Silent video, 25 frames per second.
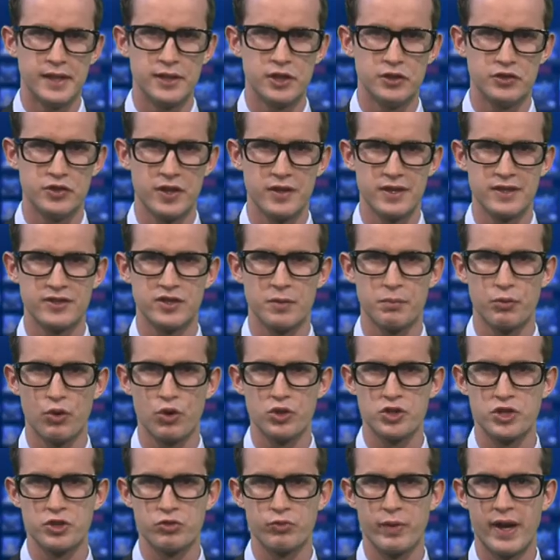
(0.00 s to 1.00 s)
And New Zealand's
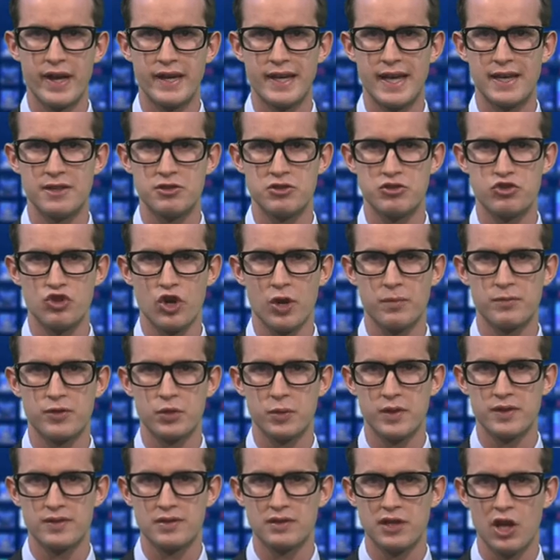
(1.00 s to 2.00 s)
abortion rate has dropped
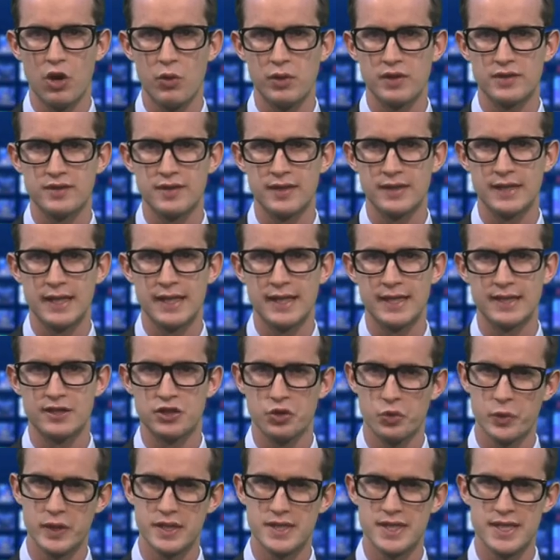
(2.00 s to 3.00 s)
to its lowest in nearly
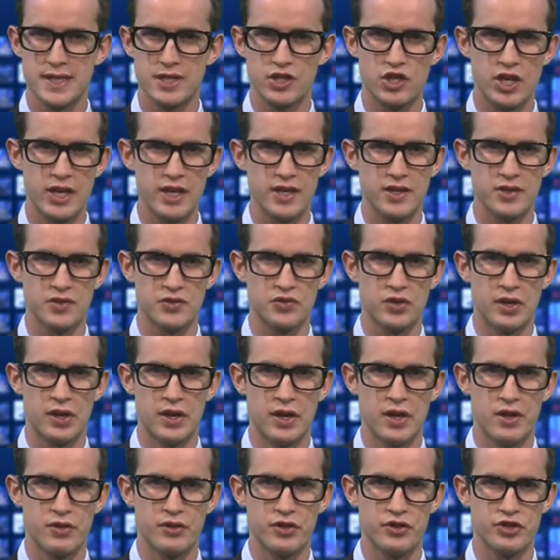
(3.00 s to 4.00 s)
twenty years.
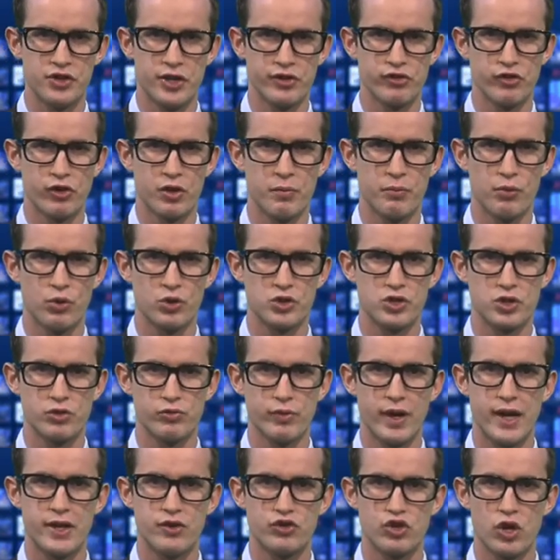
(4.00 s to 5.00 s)
The general abortion
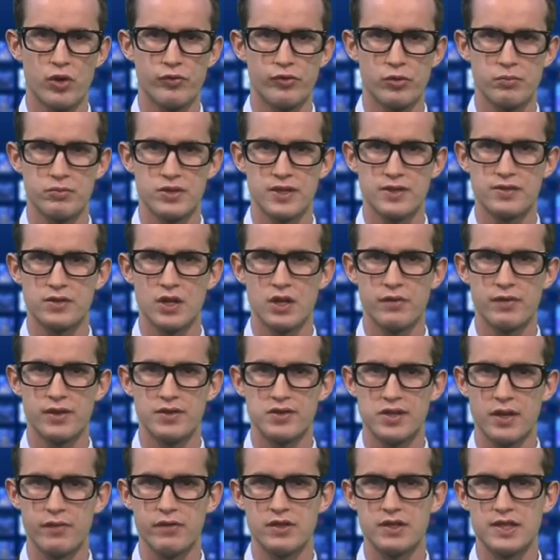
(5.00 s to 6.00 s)
rate dropped from just over
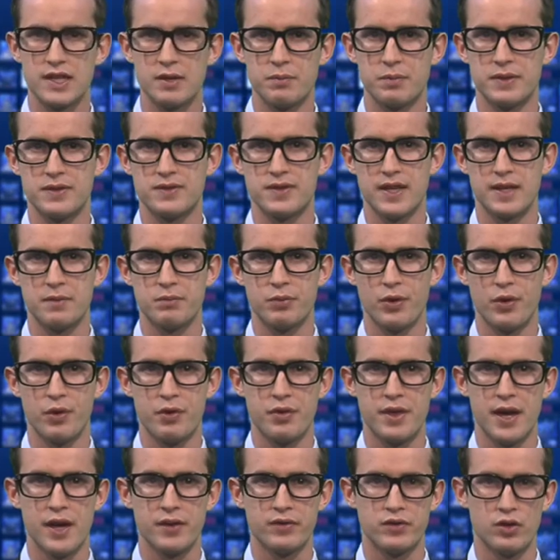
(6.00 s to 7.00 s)
seventeen percent per
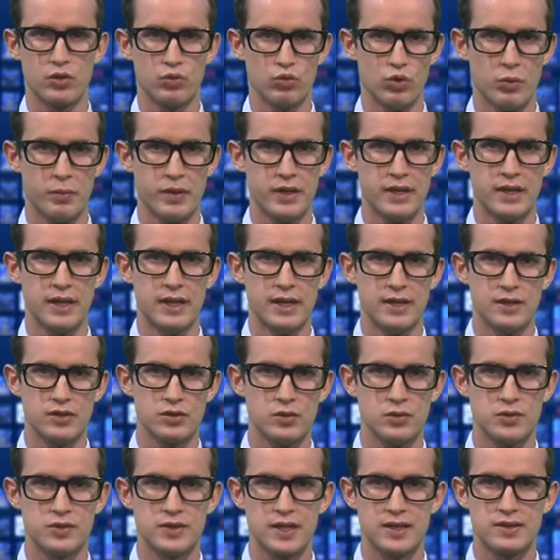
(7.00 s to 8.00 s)
thousand women
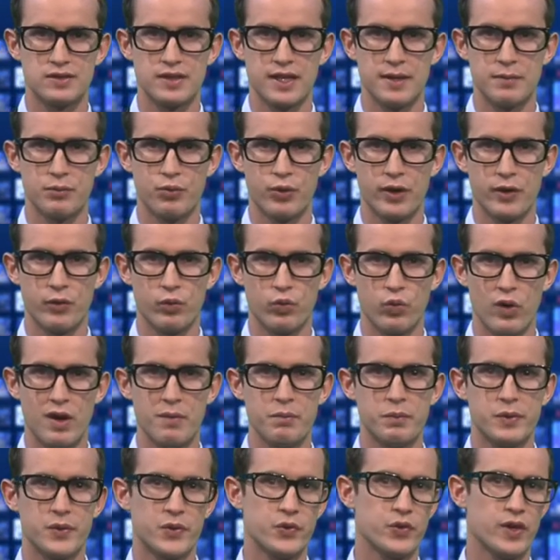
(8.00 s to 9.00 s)
to sixteen point
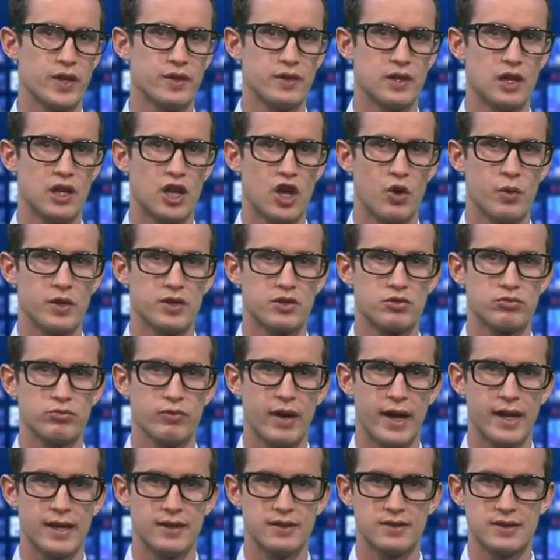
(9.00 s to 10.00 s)
one percent, the lowest
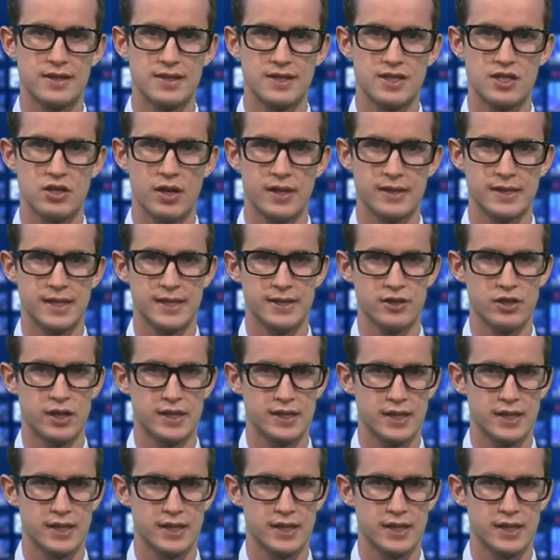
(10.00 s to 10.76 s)
rate since nineteen